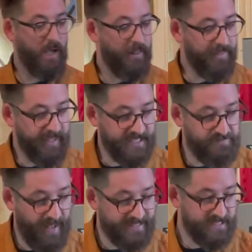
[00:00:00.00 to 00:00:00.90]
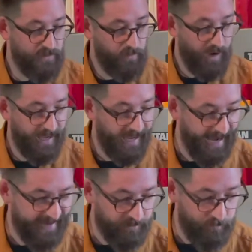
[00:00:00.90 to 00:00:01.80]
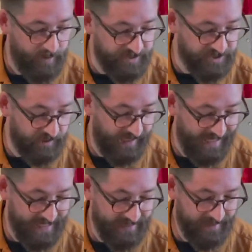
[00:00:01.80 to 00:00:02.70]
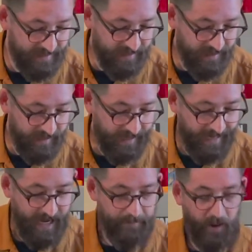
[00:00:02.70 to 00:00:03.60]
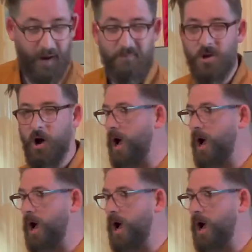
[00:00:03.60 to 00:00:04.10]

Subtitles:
think it's better than what I had originally, but I'm not